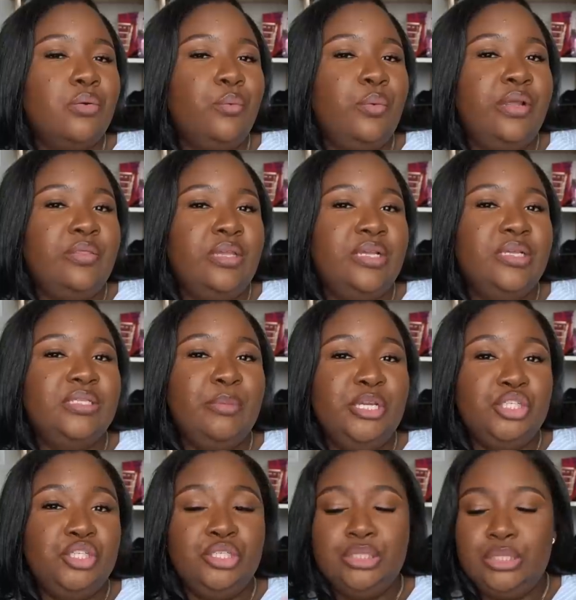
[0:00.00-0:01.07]
Wear these. Make
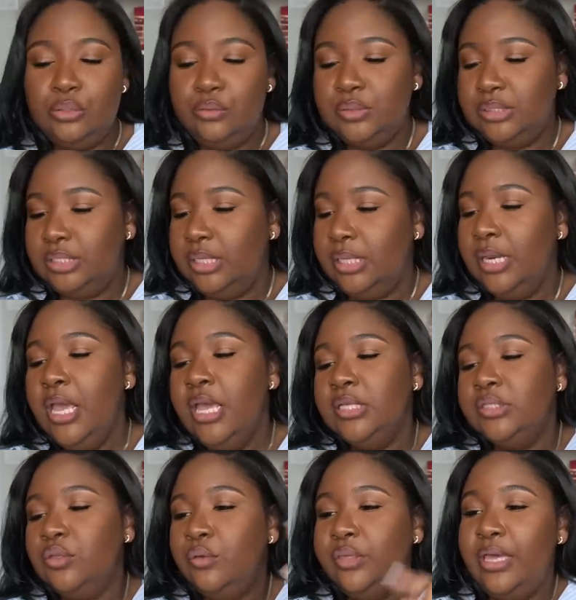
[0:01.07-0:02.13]
sure your toes done.
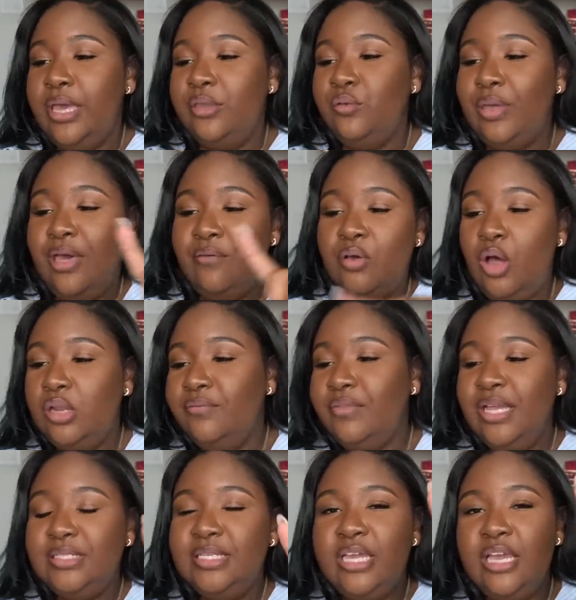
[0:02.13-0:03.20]
So yeah, you have all of
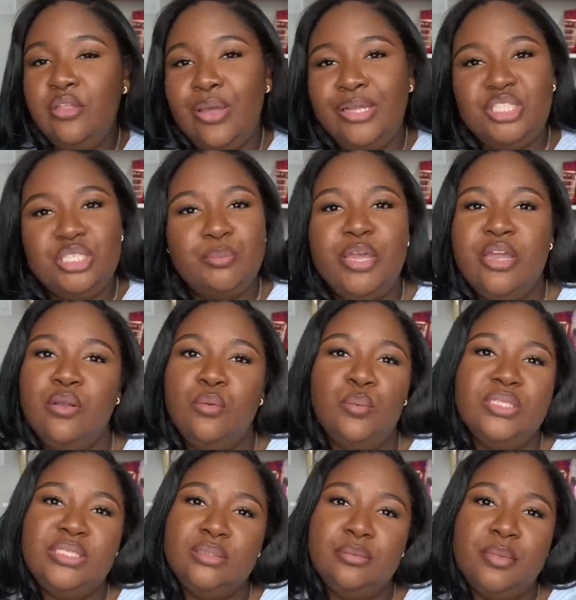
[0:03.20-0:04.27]
that together. I just paired it
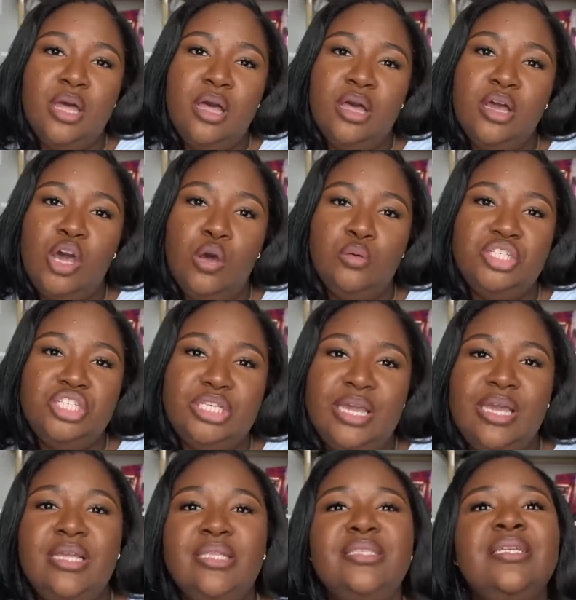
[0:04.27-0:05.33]
with some Coach
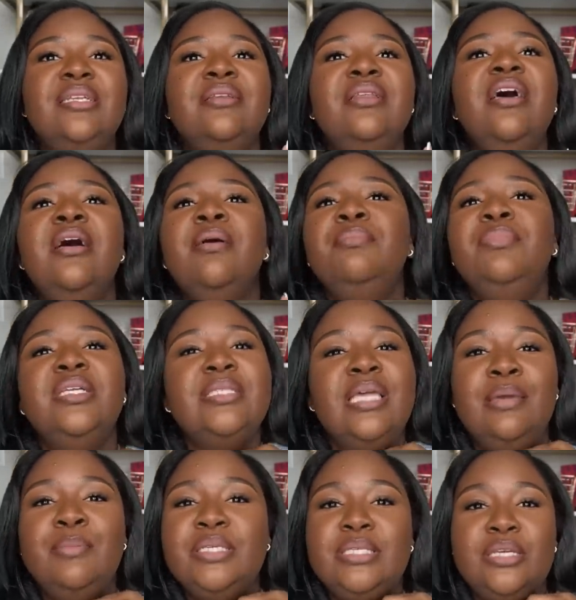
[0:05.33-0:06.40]
shades and the
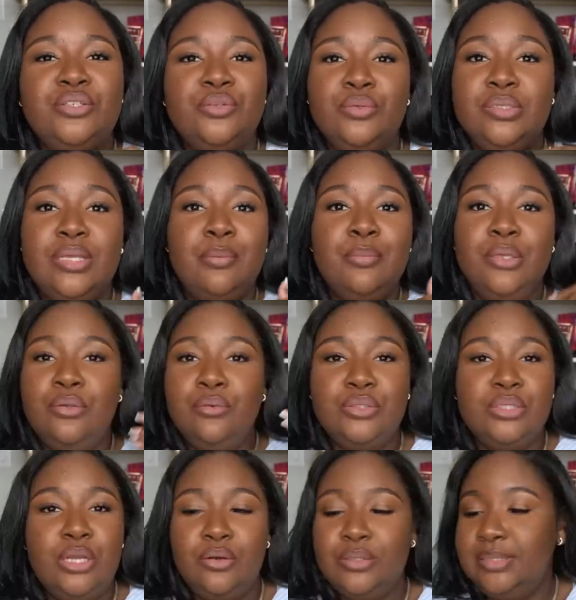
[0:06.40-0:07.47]
same accessories I'll be
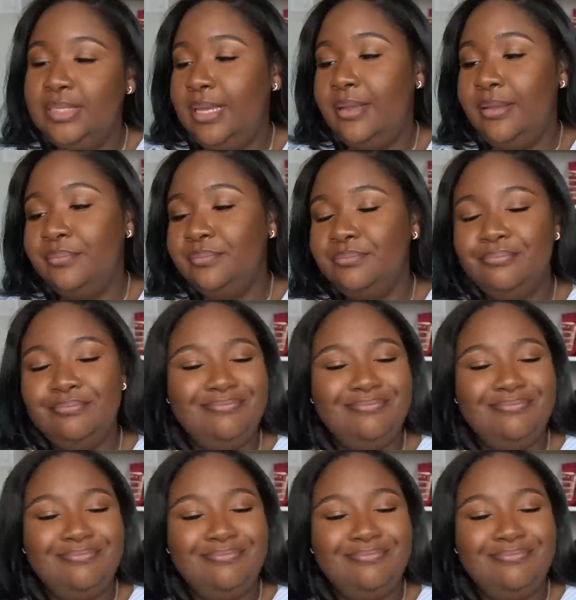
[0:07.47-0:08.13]
using all the time.